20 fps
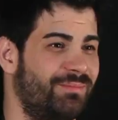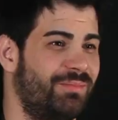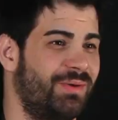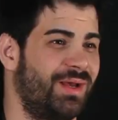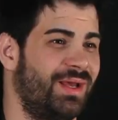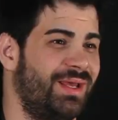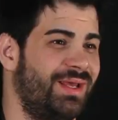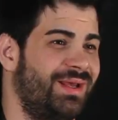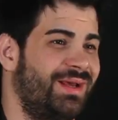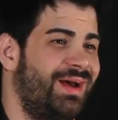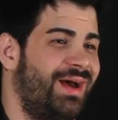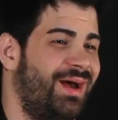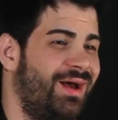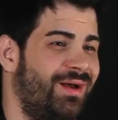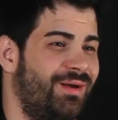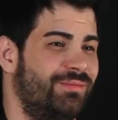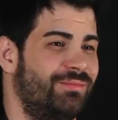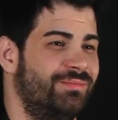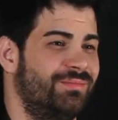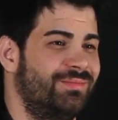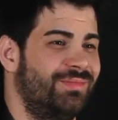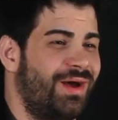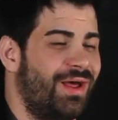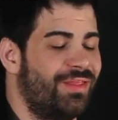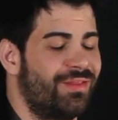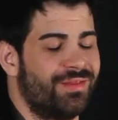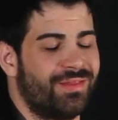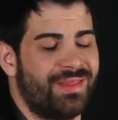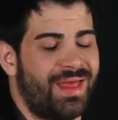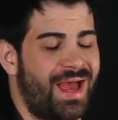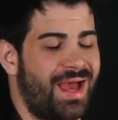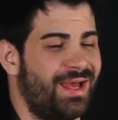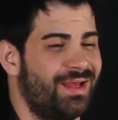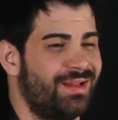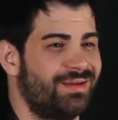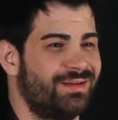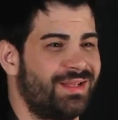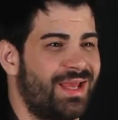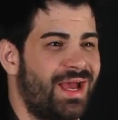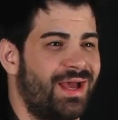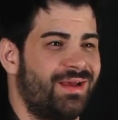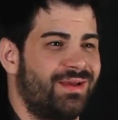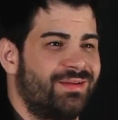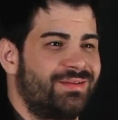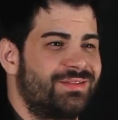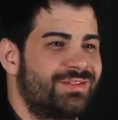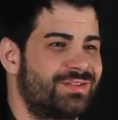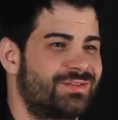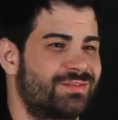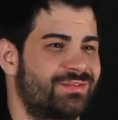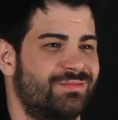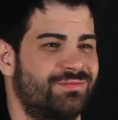But other than that, yeah, just